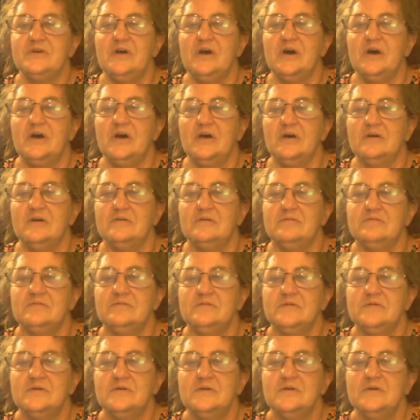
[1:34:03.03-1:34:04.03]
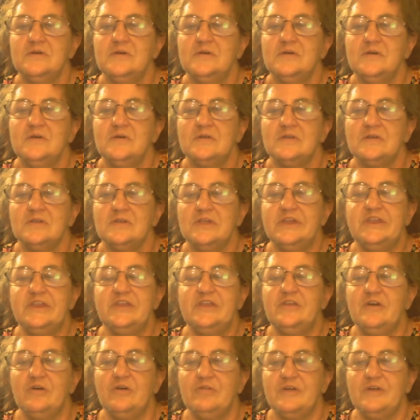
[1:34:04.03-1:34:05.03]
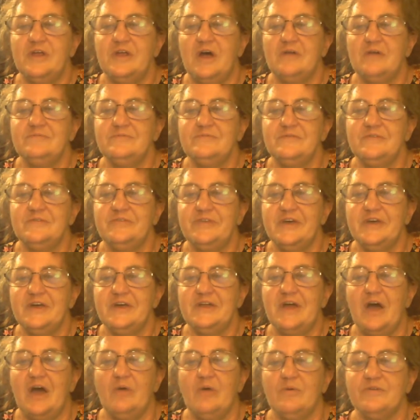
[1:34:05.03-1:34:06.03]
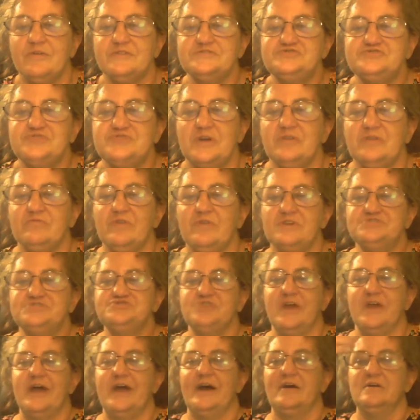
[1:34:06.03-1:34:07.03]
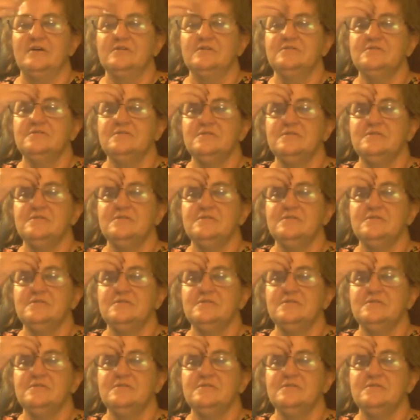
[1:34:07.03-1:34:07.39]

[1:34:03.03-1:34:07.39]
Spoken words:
uh, Linda know that I wasn't trying to rush her out.